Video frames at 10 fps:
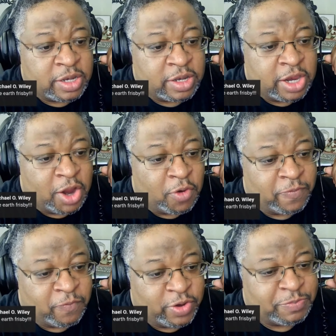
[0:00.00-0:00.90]
The Earth
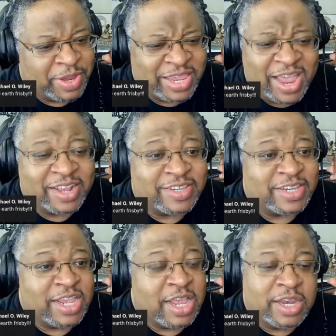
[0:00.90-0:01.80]
Frisbee,
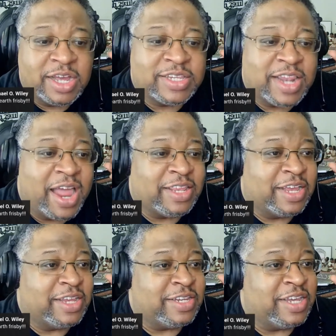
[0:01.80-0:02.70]
yes, looks like
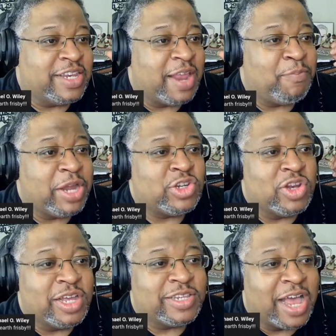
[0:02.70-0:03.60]
the, the that picture
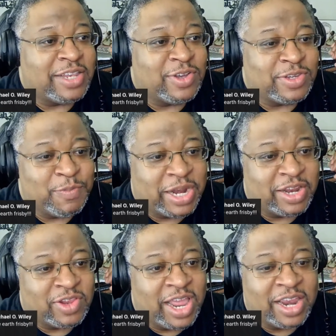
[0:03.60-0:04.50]
looks. I told somebody
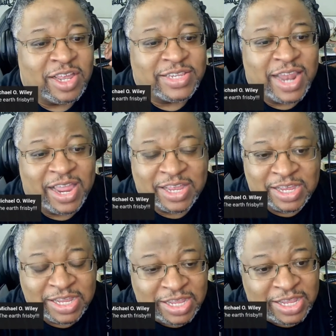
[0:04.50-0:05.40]
the other day, it looks like
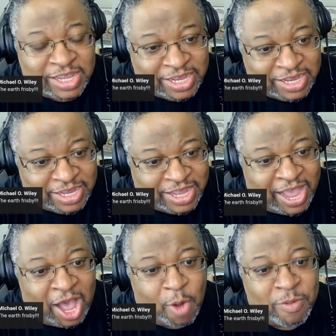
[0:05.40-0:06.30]
a, a, a
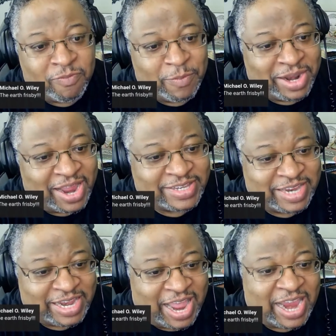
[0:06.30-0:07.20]
album from a
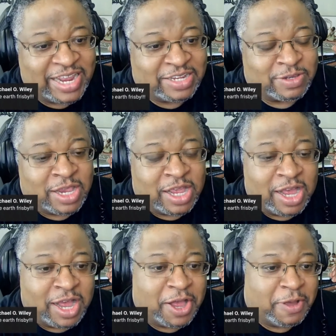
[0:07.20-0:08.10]
1980s
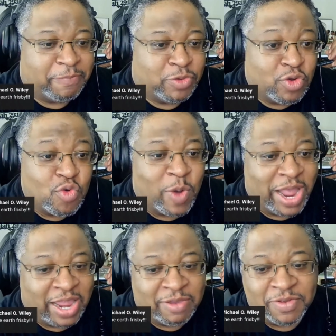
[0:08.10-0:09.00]
um, new
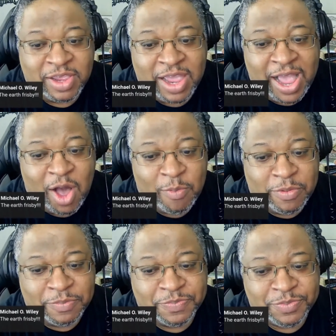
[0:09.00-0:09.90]
wave album.